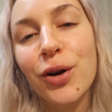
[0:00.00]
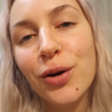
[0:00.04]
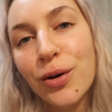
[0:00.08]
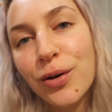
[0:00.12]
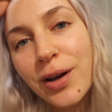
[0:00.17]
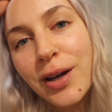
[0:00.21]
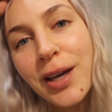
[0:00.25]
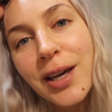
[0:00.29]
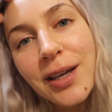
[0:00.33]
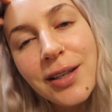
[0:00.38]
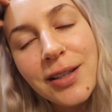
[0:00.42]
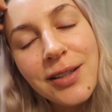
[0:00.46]

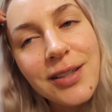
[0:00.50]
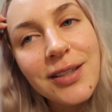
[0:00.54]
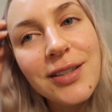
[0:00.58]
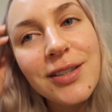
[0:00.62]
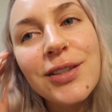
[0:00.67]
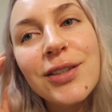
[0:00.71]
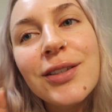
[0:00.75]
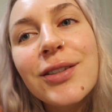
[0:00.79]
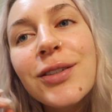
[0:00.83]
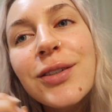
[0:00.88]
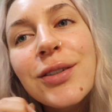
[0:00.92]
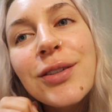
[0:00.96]
kids in
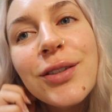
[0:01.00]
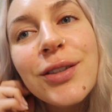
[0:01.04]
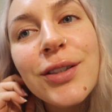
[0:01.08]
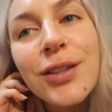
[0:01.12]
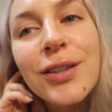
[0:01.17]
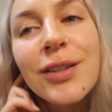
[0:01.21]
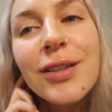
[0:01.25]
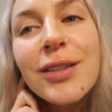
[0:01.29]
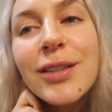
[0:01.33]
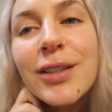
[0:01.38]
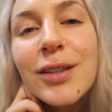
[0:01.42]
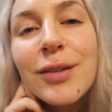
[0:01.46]
school
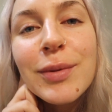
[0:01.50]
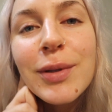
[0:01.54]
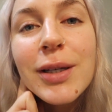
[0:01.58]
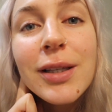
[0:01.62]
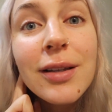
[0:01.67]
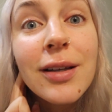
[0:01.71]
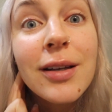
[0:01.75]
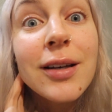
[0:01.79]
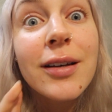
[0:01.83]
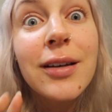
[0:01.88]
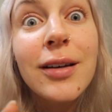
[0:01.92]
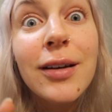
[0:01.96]
used to be
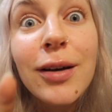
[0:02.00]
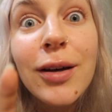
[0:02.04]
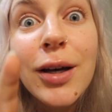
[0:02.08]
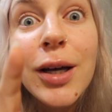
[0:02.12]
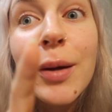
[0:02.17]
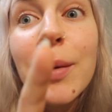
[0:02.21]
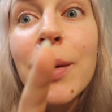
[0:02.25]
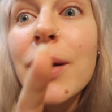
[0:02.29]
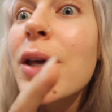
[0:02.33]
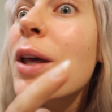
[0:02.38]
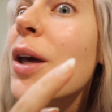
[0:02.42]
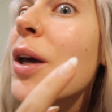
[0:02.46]
like,
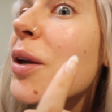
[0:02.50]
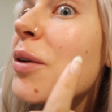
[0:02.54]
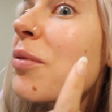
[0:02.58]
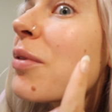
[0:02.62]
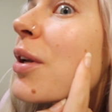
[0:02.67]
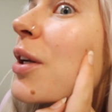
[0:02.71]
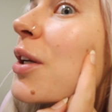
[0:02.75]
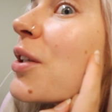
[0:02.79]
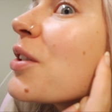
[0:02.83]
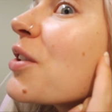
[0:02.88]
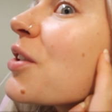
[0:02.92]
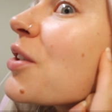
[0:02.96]
oh, I get you've
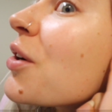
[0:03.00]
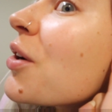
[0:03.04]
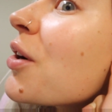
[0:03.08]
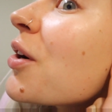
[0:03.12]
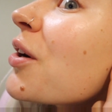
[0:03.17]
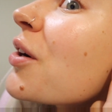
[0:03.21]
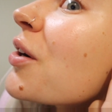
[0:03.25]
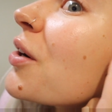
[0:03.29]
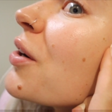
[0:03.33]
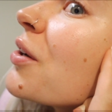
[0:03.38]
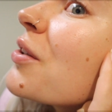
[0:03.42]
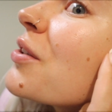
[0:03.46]
got
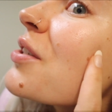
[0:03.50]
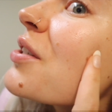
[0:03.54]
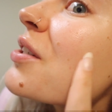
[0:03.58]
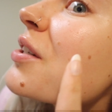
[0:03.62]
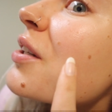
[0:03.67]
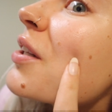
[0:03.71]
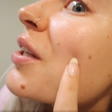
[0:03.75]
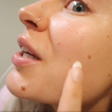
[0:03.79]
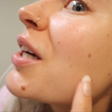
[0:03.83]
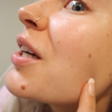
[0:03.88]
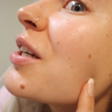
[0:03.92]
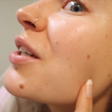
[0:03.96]
star
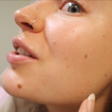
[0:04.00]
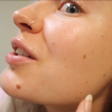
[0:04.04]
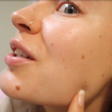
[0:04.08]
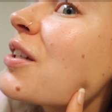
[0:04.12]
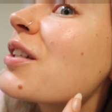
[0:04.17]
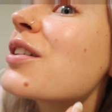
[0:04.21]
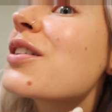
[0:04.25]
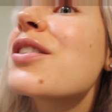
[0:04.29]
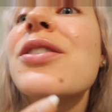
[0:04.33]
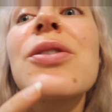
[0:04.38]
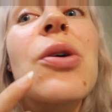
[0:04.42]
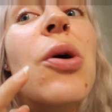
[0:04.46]

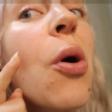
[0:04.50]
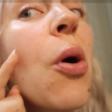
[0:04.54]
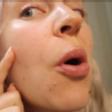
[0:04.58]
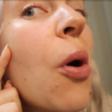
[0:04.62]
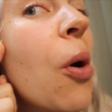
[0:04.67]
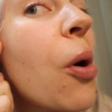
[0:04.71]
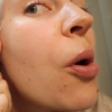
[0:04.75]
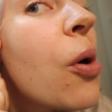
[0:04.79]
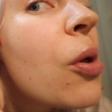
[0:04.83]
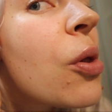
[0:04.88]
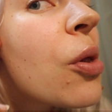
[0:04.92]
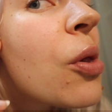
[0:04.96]
constellations
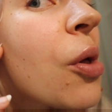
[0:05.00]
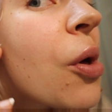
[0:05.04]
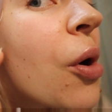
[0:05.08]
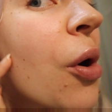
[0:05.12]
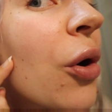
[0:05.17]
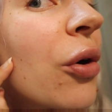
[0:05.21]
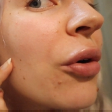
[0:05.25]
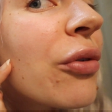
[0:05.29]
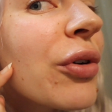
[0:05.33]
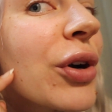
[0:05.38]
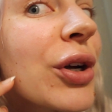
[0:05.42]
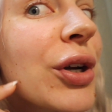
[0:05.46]
all
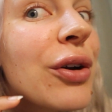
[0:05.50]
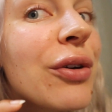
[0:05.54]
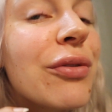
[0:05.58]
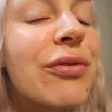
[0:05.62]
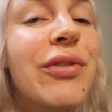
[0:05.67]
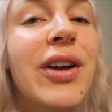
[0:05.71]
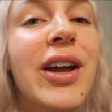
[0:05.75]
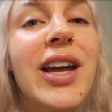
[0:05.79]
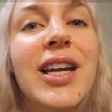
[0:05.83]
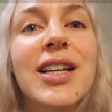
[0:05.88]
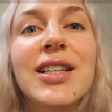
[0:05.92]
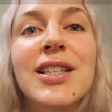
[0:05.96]
over your
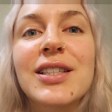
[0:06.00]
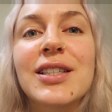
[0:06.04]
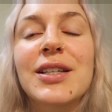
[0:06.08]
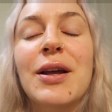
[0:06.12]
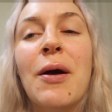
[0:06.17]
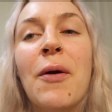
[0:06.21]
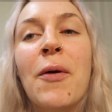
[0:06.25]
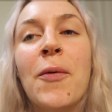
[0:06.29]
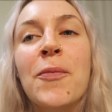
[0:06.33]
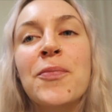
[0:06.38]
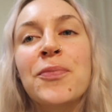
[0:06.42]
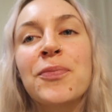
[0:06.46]
face.
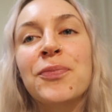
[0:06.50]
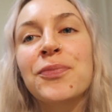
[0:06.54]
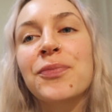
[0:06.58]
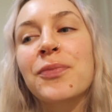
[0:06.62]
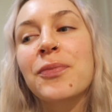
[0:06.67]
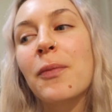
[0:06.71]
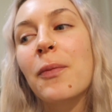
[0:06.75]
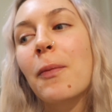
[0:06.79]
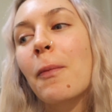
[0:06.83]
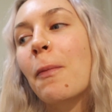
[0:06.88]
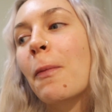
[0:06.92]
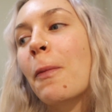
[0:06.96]

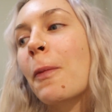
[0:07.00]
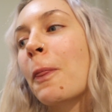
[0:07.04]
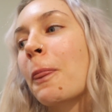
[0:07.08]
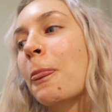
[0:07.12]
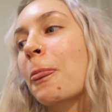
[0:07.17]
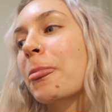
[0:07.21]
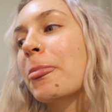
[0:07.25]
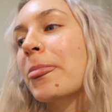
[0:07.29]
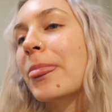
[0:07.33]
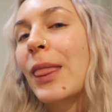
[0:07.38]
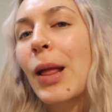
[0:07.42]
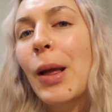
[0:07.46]

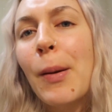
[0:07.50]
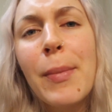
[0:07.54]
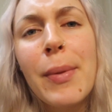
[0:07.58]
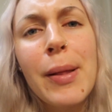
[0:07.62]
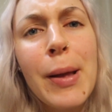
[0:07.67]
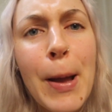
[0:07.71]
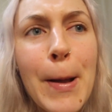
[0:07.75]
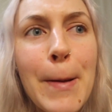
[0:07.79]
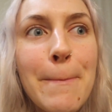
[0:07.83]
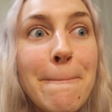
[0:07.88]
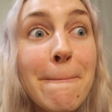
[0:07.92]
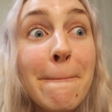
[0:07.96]
I'm
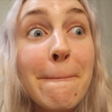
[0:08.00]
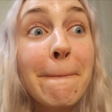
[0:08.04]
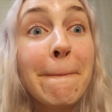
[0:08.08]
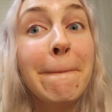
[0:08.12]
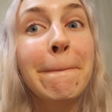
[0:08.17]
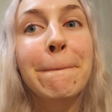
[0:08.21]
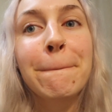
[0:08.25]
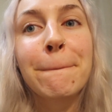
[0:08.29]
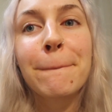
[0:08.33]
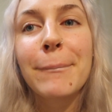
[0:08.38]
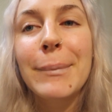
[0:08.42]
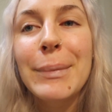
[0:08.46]
like,
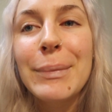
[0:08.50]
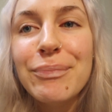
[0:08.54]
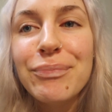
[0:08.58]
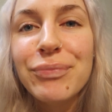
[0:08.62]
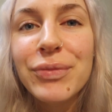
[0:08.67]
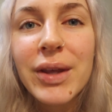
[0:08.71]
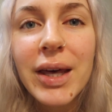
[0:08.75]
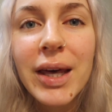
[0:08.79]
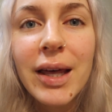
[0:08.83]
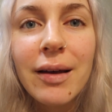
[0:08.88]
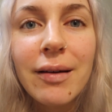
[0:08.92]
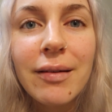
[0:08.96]

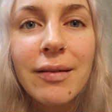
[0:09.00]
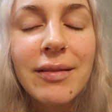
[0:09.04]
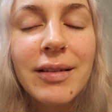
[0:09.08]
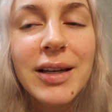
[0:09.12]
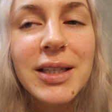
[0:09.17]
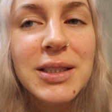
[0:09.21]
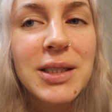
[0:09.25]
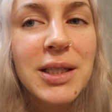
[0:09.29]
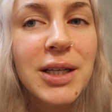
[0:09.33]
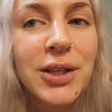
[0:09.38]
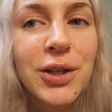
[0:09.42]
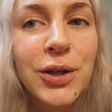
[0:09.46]
yeah, I
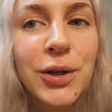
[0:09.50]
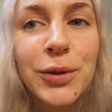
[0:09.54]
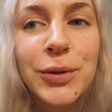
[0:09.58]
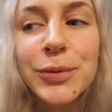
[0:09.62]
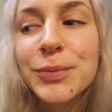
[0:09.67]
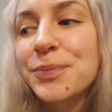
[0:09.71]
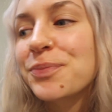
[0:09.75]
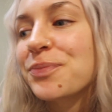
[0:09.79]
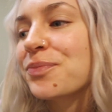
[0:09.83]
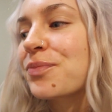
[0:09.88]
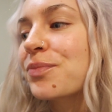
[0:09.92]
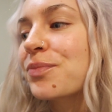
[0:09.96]
guess I do.